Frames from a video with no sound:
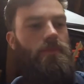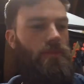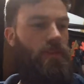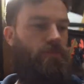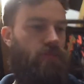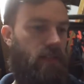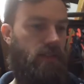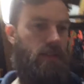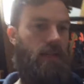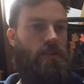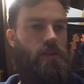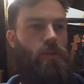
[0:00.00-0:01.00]
the runs
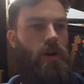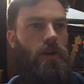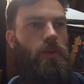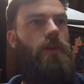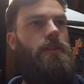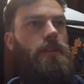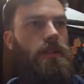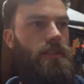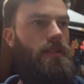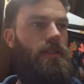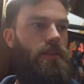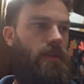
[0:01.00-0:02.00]
actually work quite
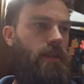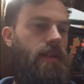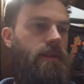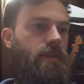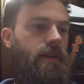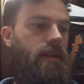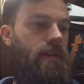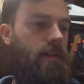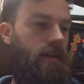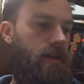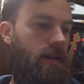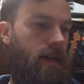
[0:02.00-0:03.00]
nicely doing it that way.
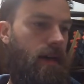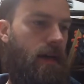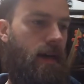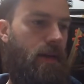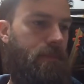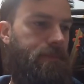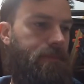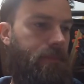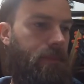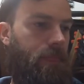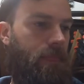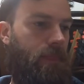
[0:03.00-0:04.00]

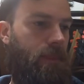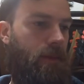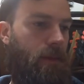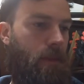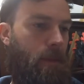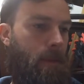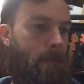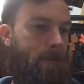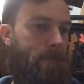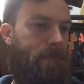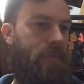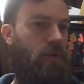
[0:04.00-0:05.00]

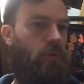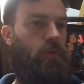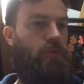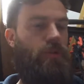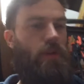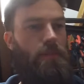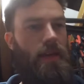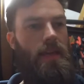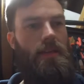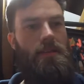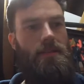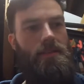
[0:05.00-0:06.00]
But it also
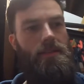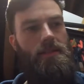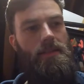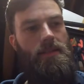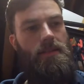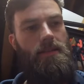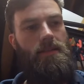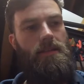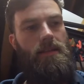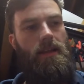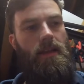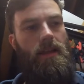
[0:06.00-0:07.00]
means
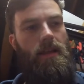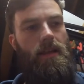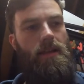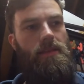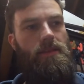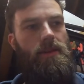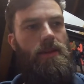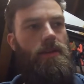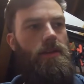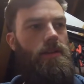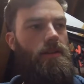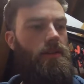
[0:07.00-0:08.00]
that
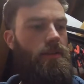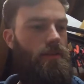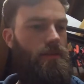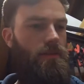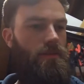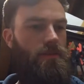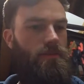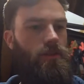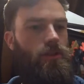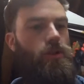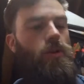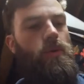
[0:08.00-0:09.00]

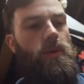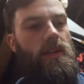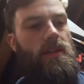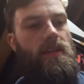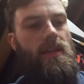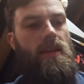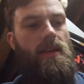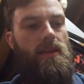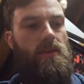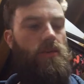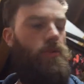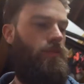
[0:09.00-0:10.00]

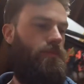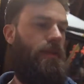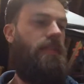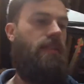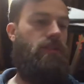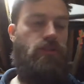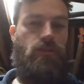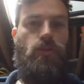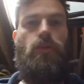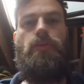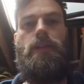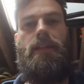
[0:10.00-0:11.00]
you're not basically
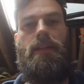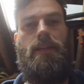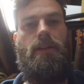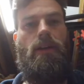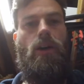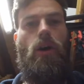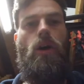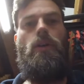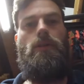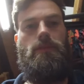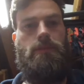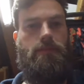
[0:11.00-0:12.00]
storing hot.